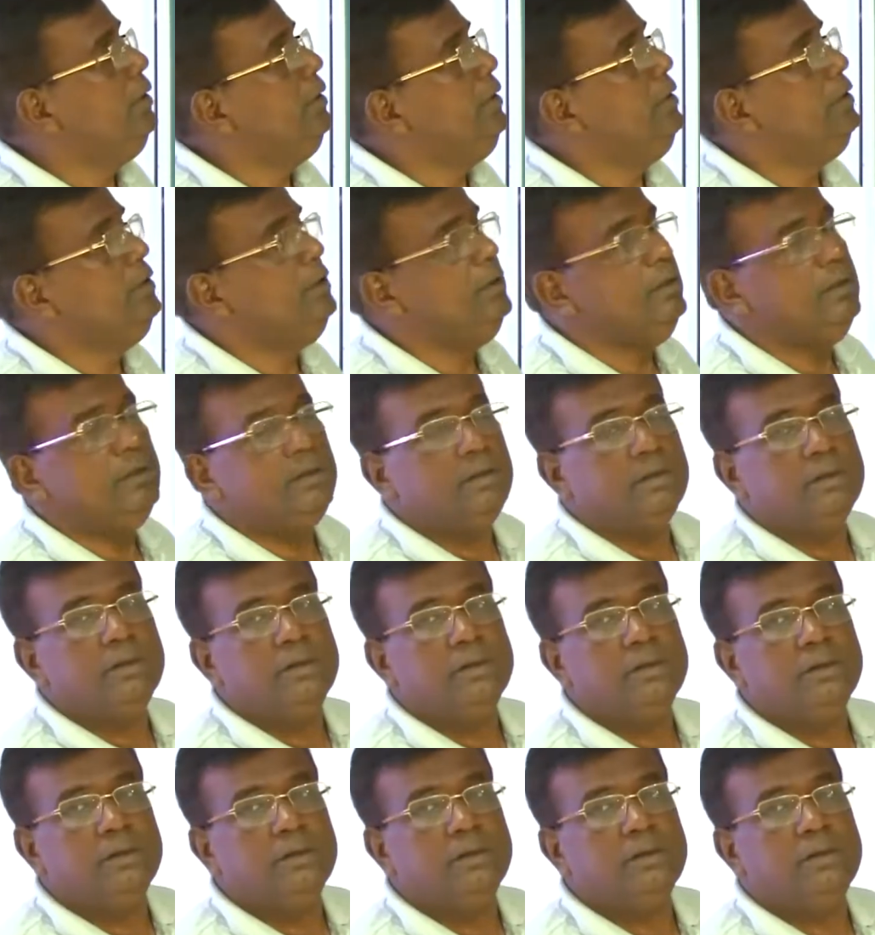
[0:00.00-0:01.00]
this is
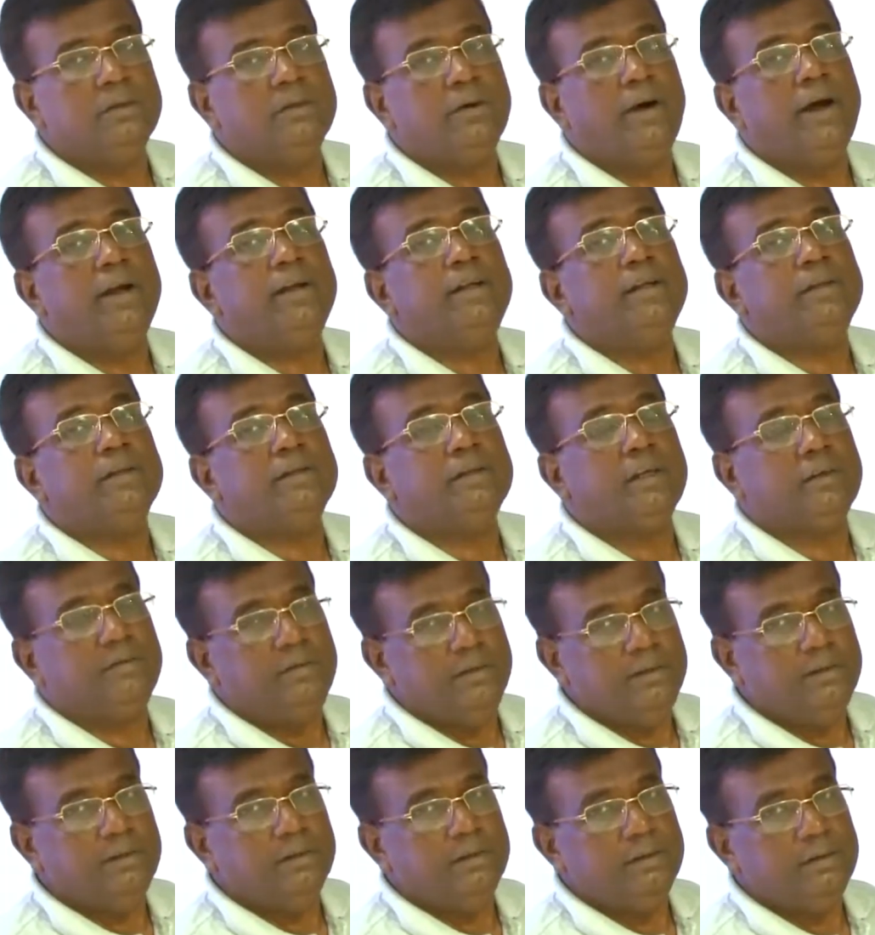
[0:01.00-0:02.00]
quite
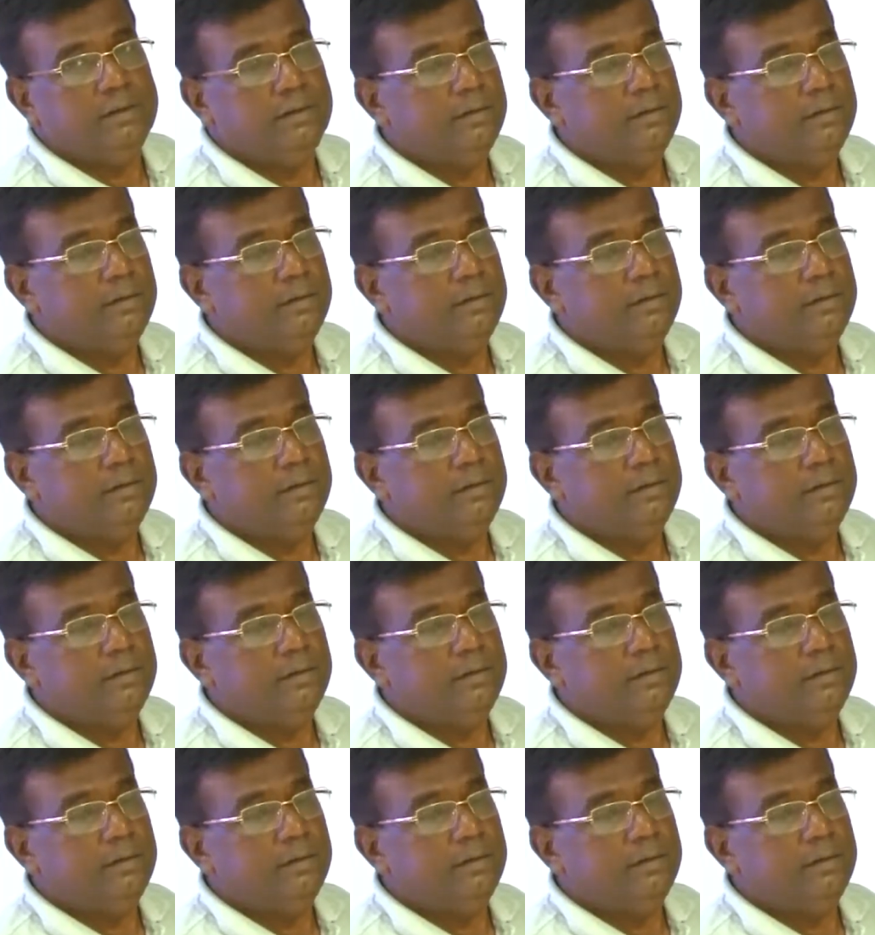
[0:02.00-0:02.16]
sufficient.